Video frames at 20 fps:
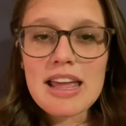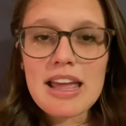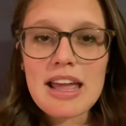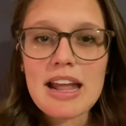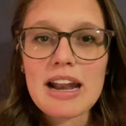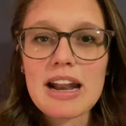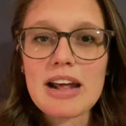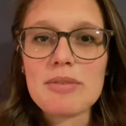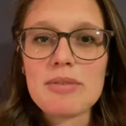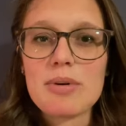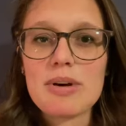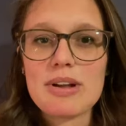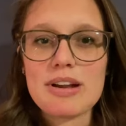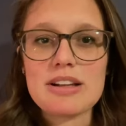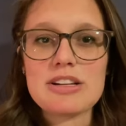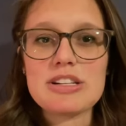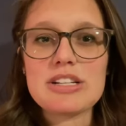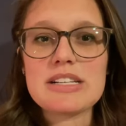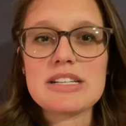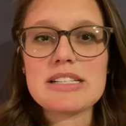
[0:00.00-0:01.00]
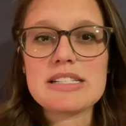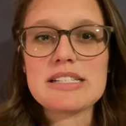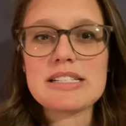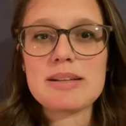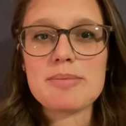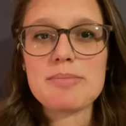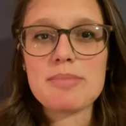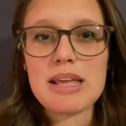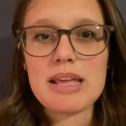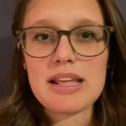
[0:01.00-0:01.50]
and I want to just
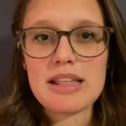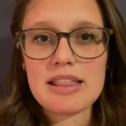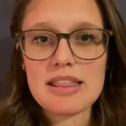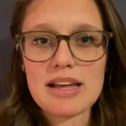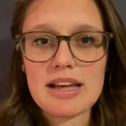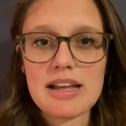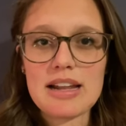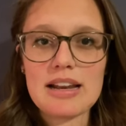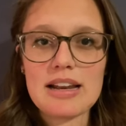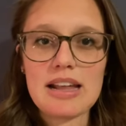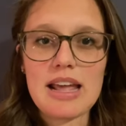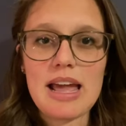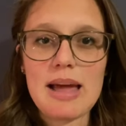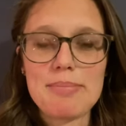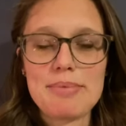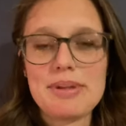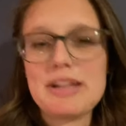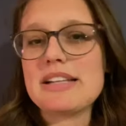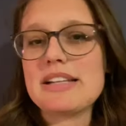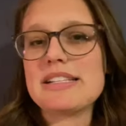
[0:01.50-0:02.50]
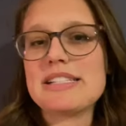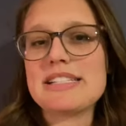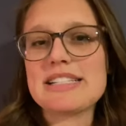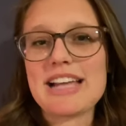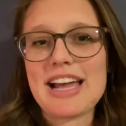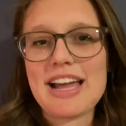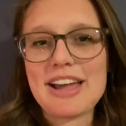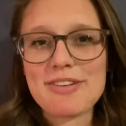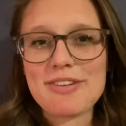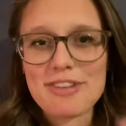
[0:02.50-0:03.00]
make that happiness
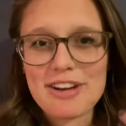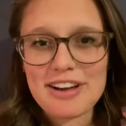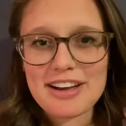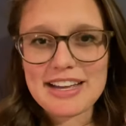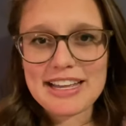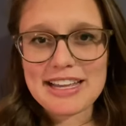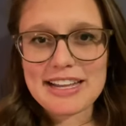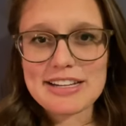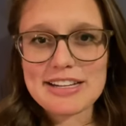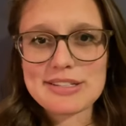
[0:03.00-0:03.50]
skyrocket.